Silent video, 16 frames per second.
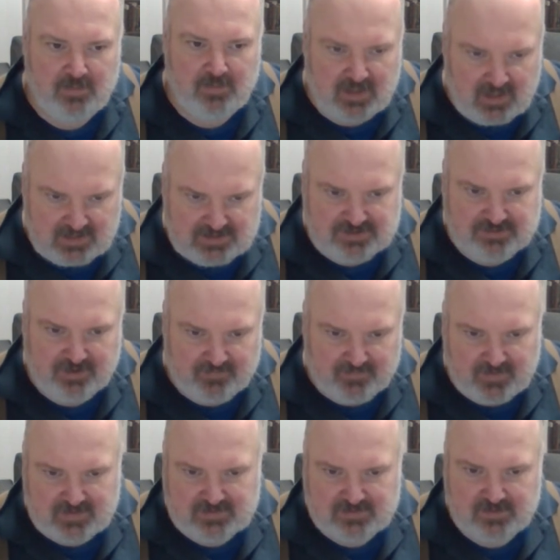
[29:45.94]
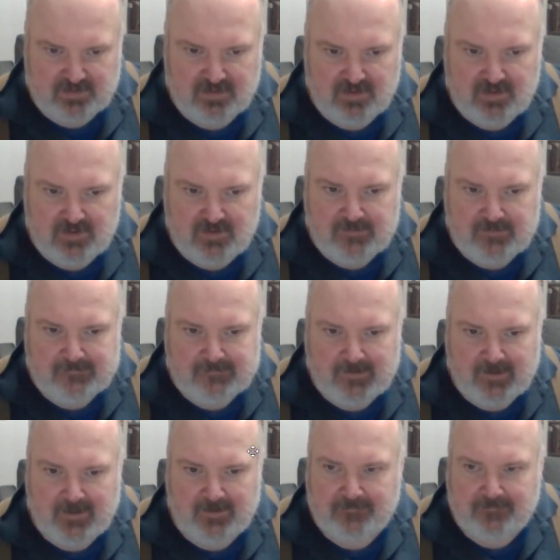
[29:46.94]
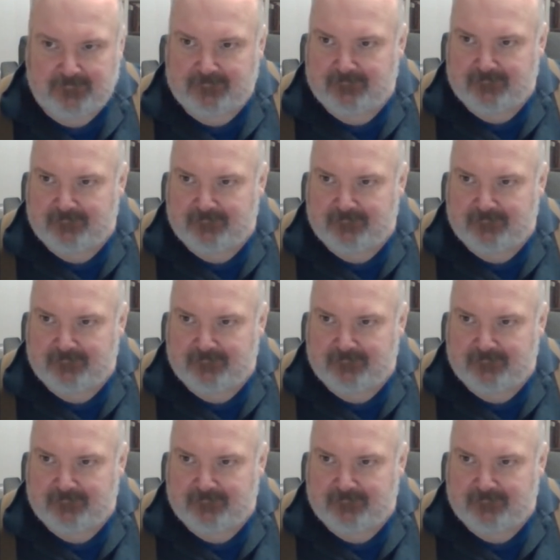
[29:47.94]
history of this. Um,